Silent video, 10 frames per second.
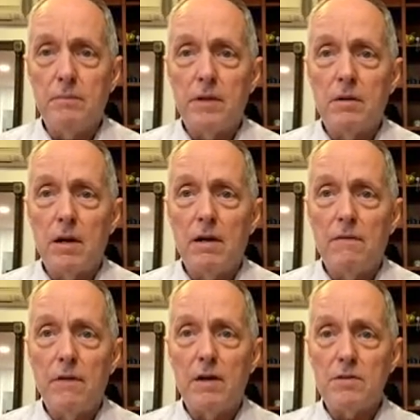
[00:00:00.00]
I
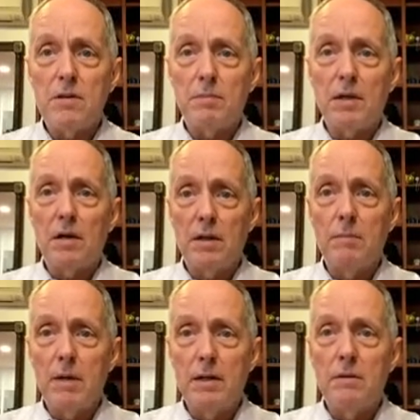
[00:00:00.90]
had found something on their
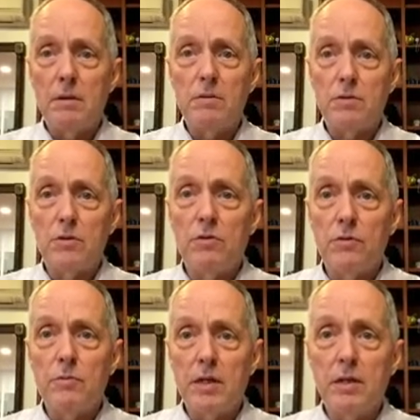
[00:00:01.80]
menu that was good
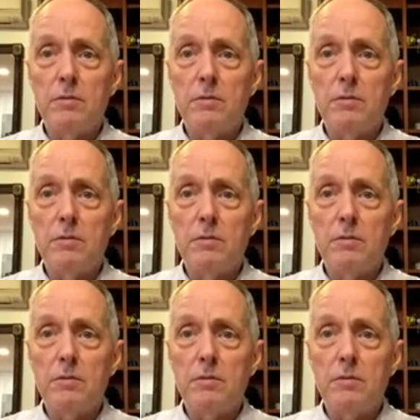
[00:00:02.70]
for me.